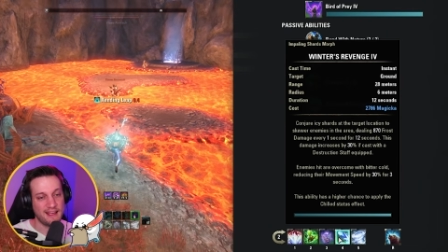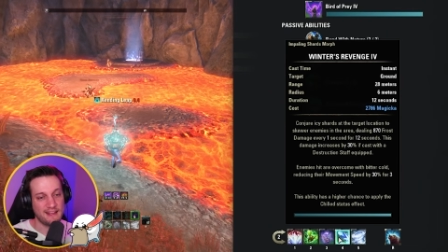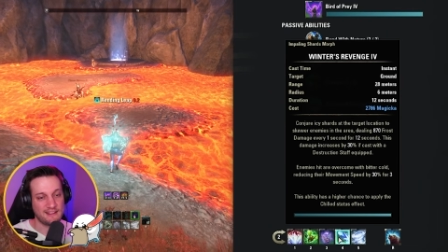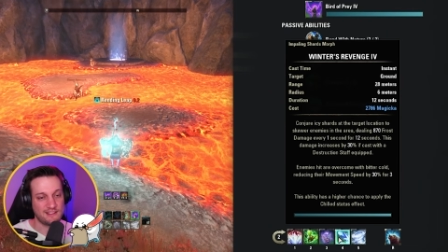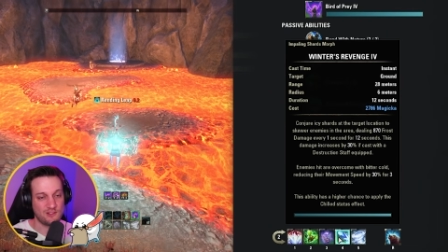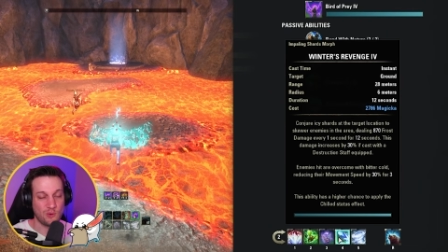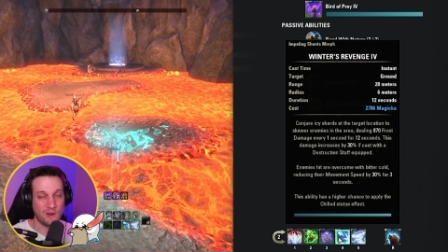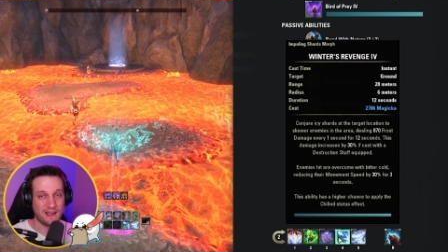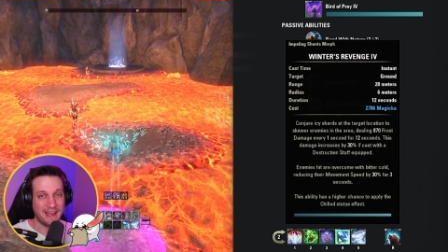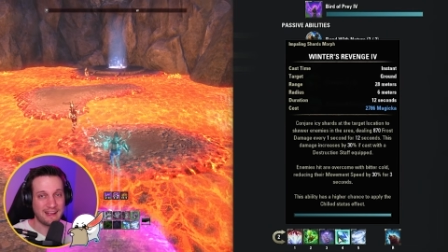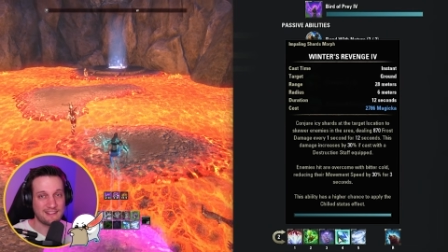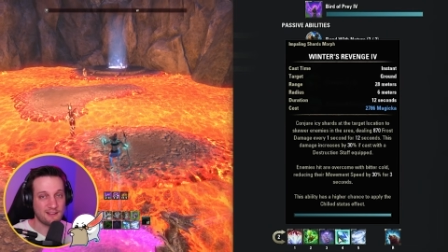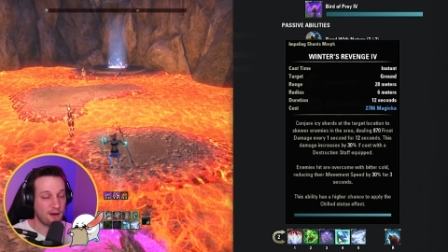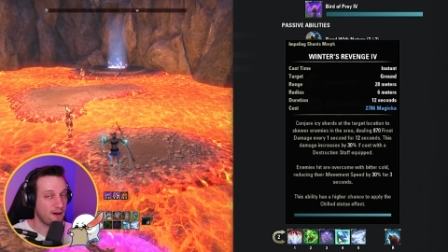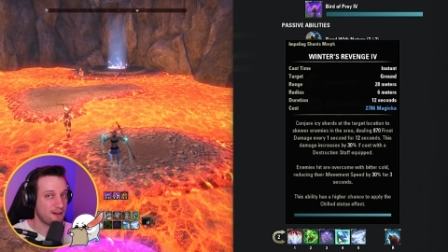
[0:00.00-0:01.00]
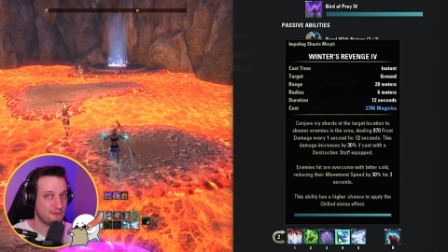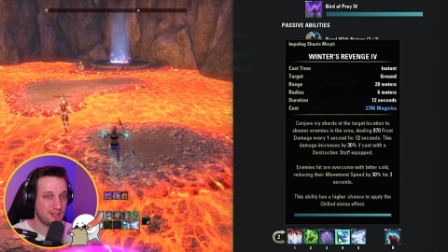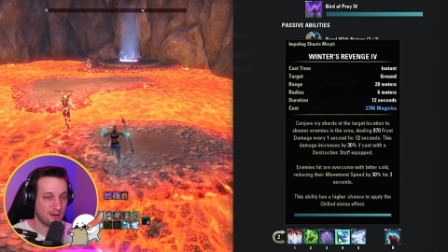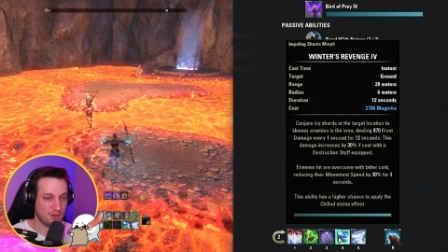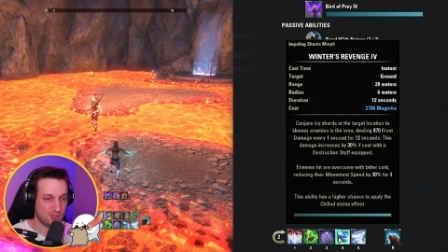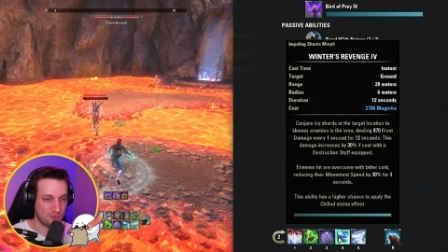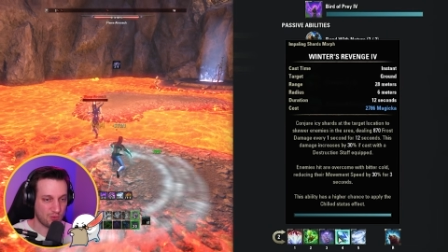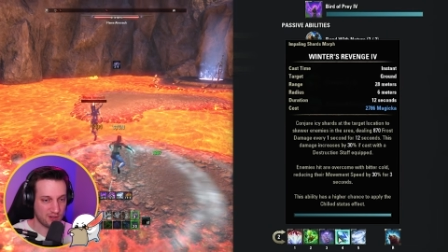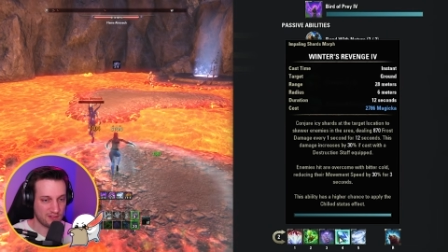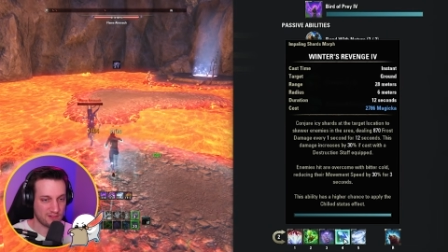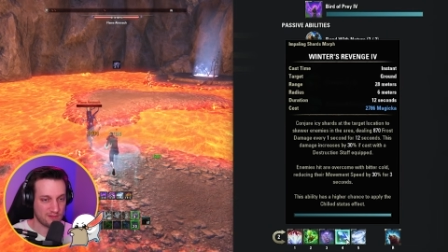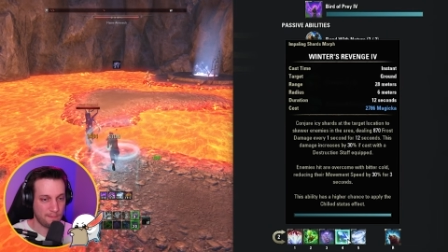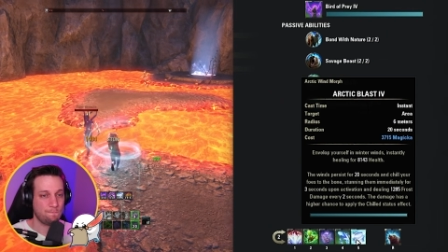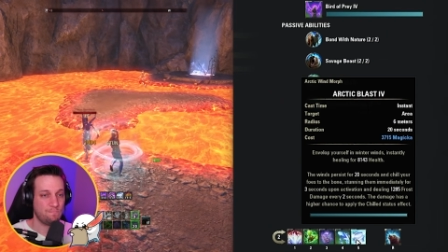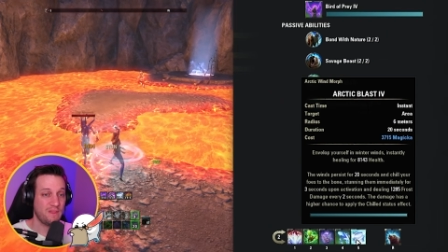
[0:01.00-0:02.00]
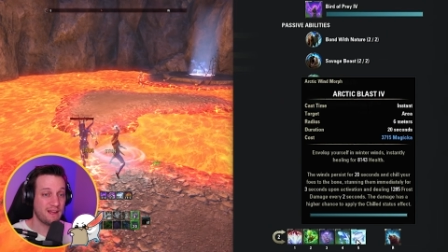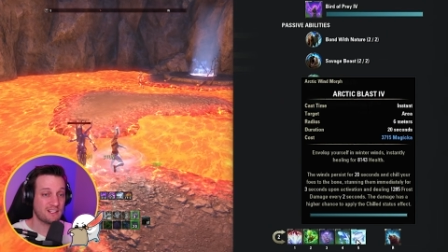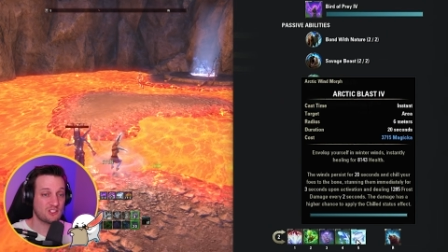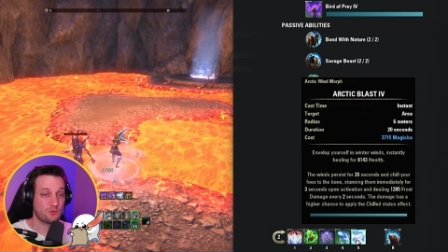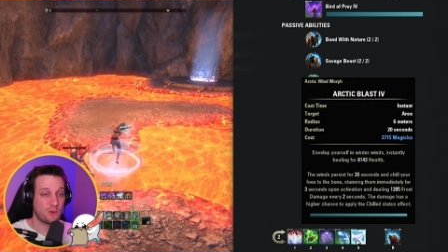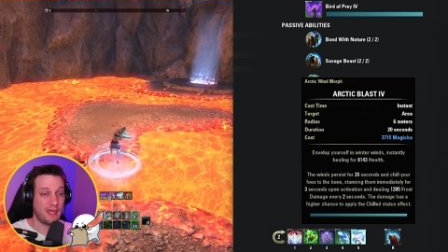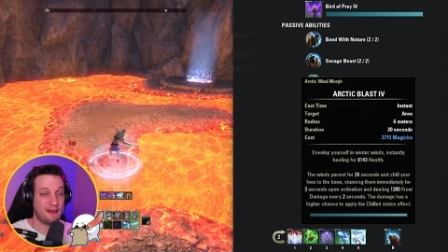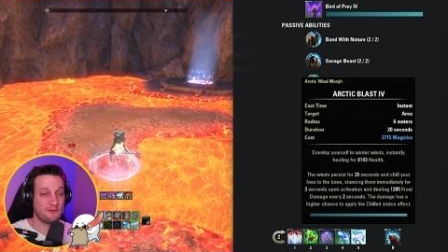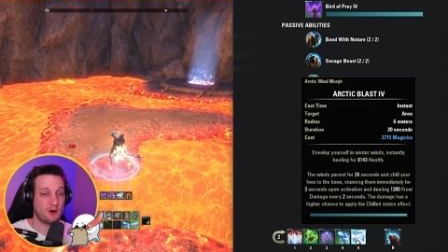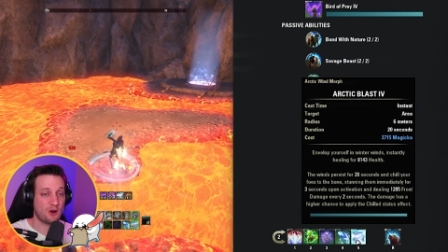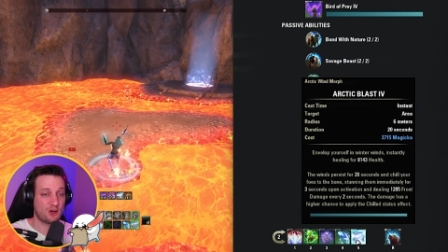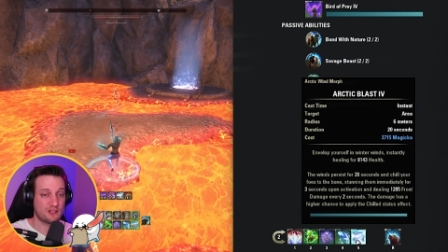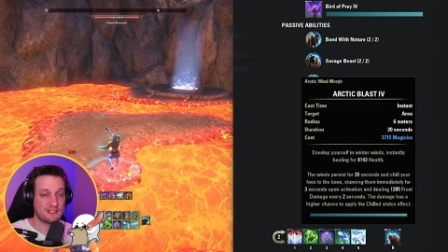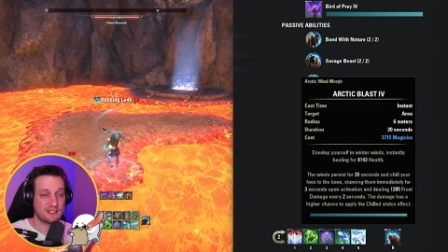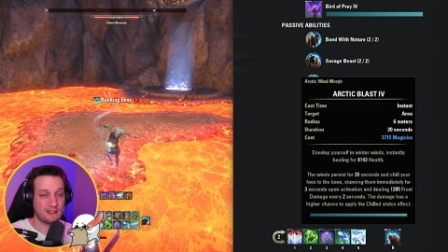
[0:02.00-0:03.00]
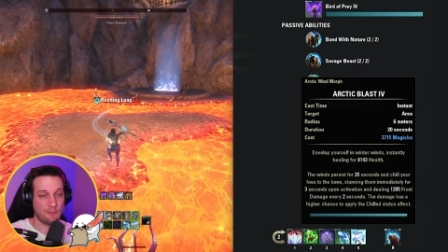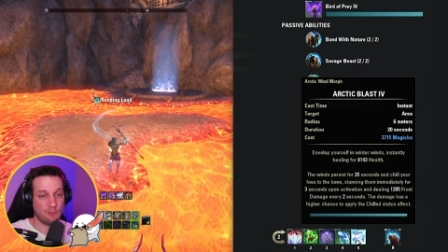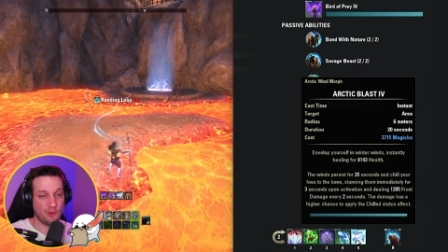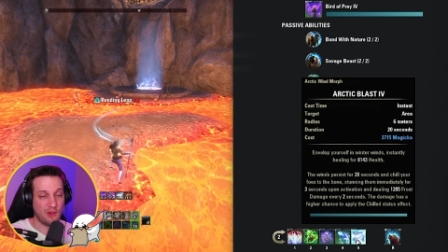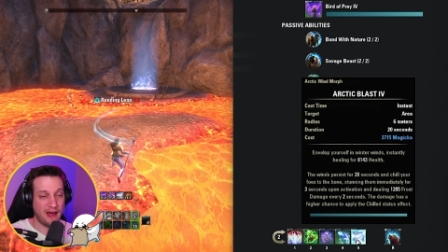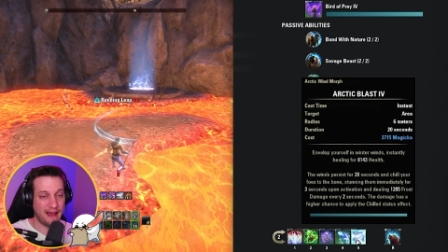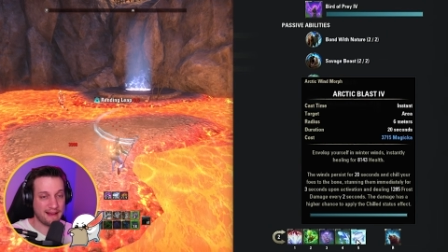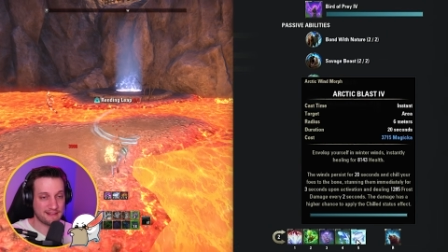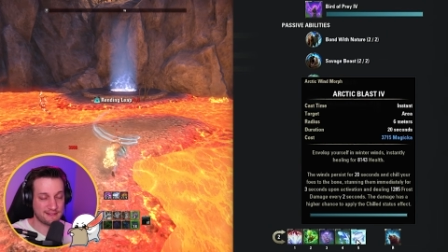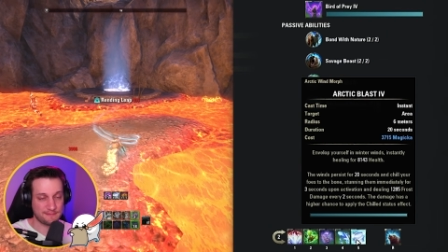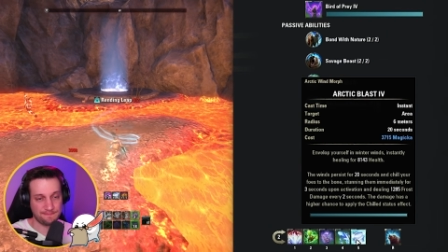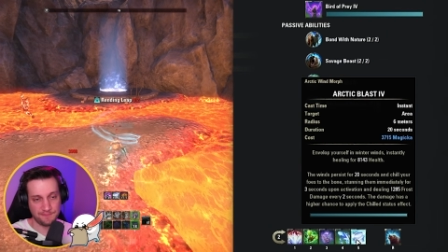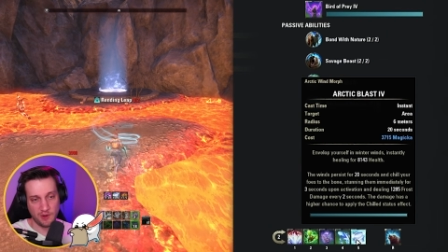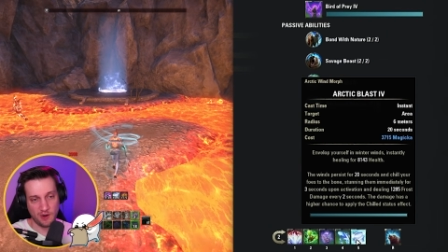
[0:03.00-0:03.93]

It's doing a ton of damage for us. Next, we have Arctic Blast.